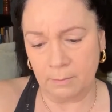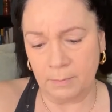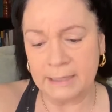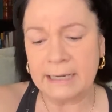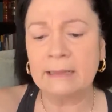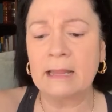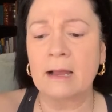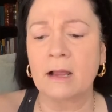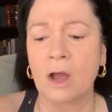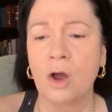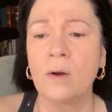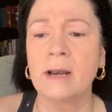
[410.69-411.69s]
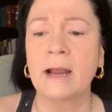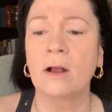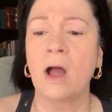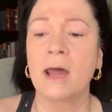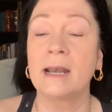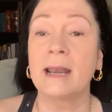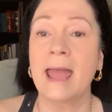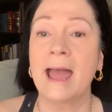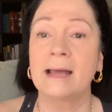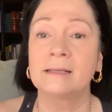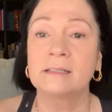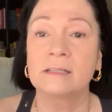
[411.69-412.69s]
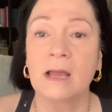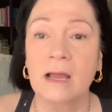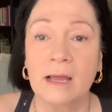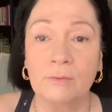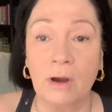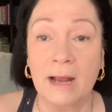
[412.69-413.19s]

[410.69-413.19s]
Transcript: Vanilla Co, and I got it at